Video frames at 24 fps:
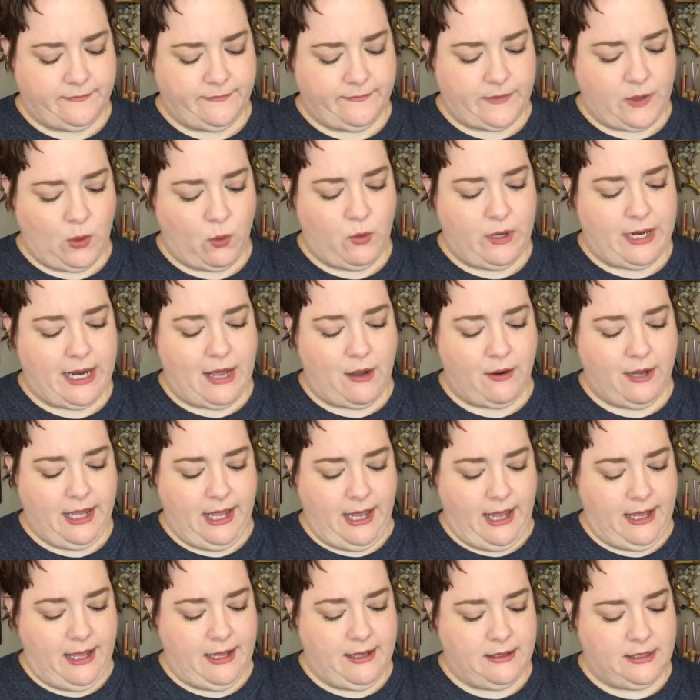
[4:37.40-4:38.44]
I'll
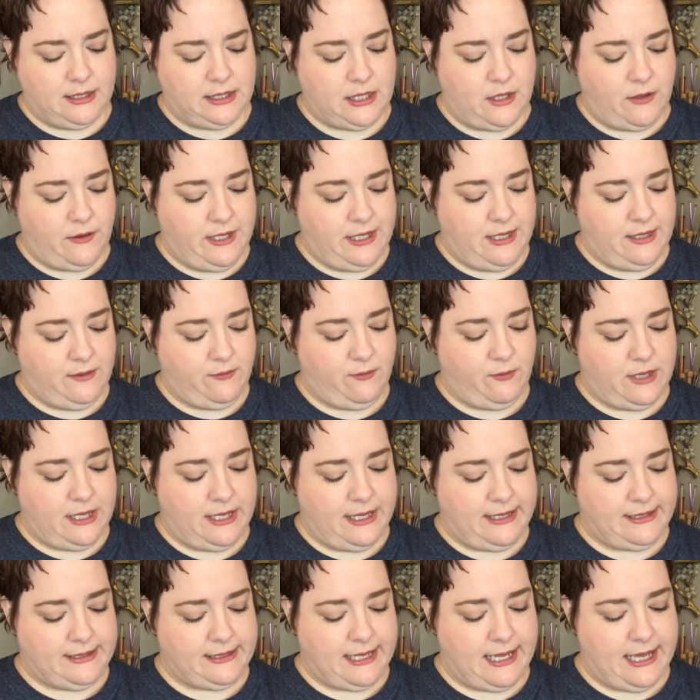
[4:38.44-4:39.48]
get. So this
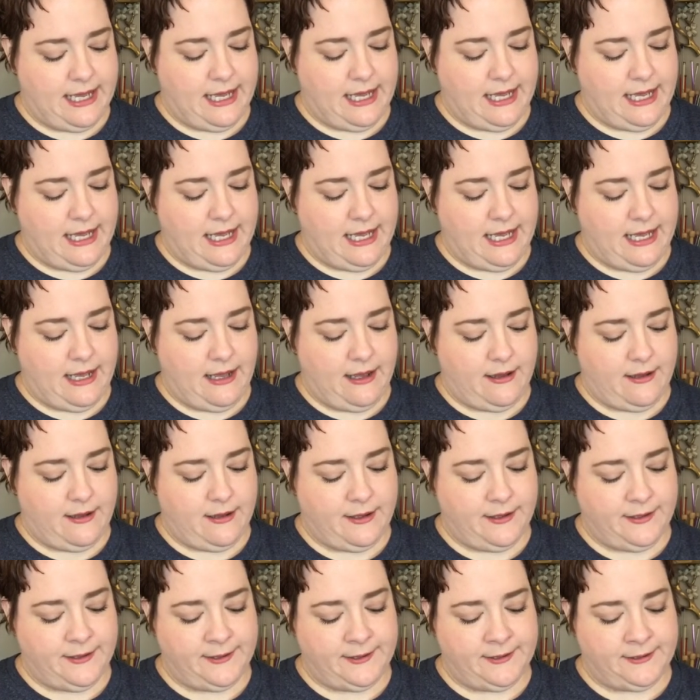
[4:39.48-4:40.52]
was a
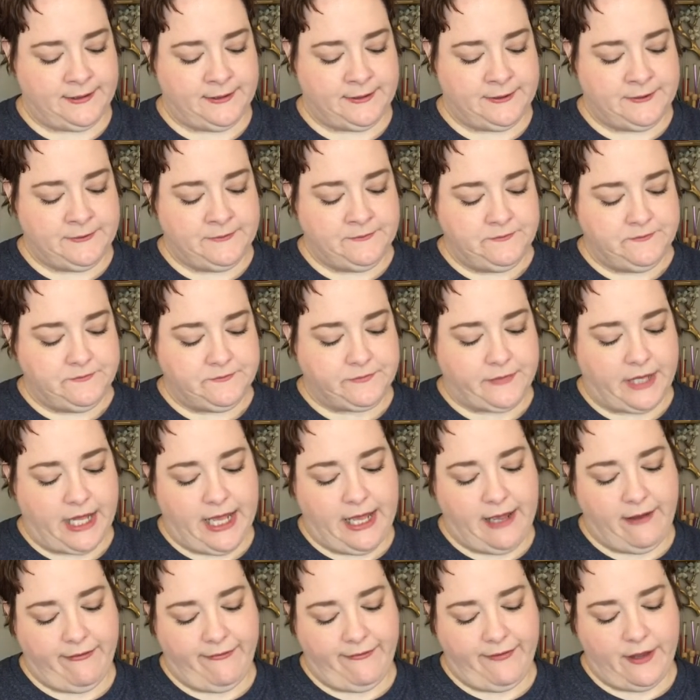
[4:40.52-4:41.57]

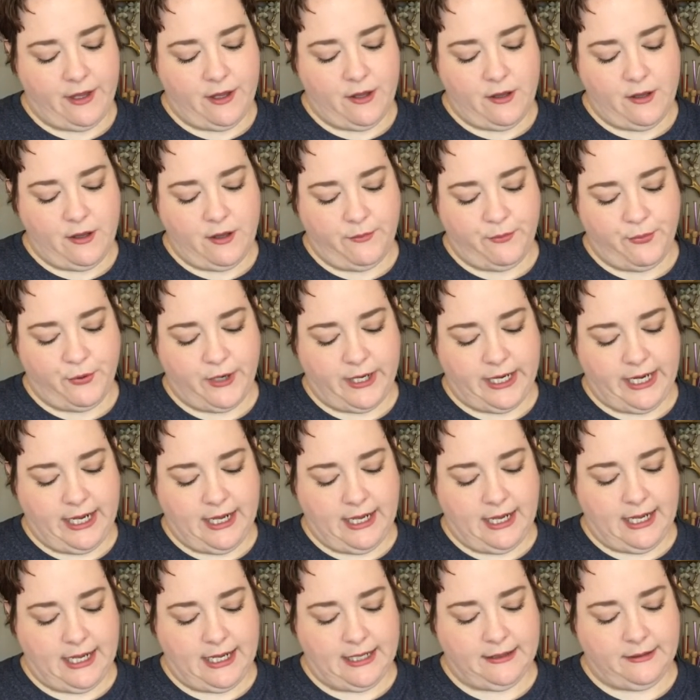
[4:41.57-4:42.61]
Hayfield Pretty
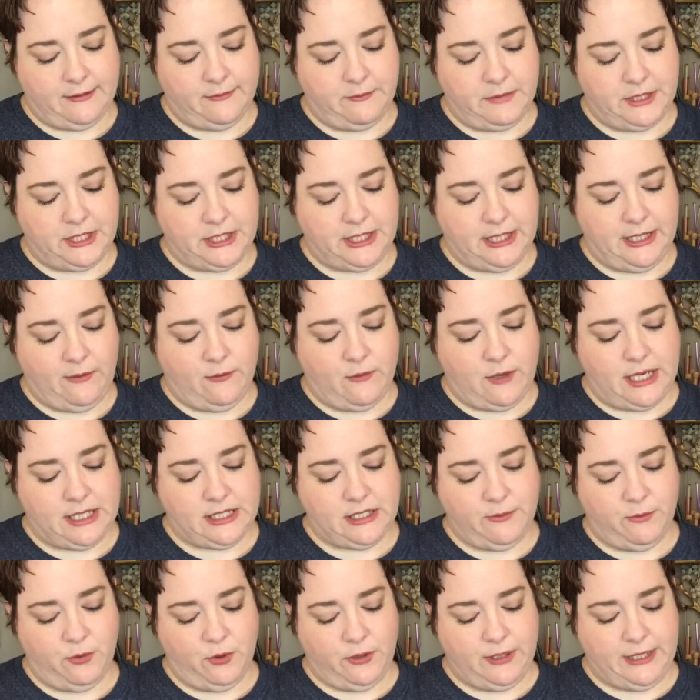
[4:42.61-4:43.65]
Cotton Machine
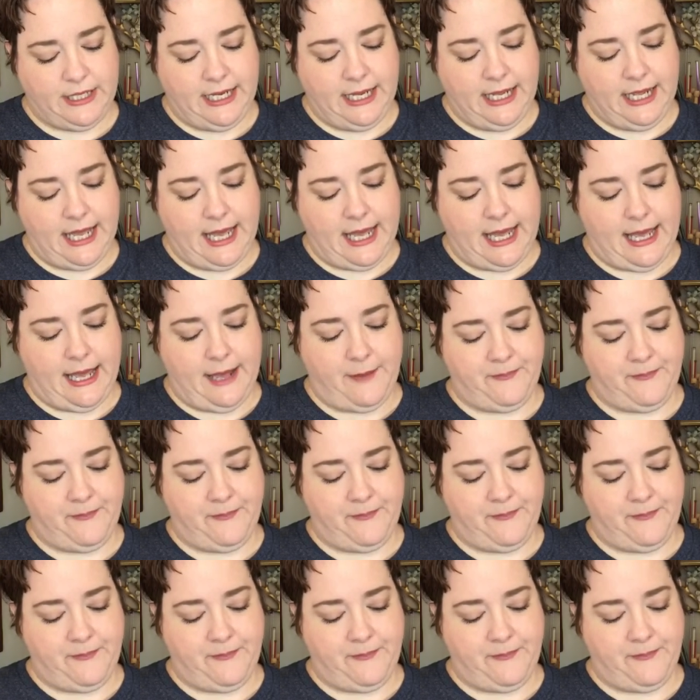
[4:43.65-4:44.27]
Washable DK.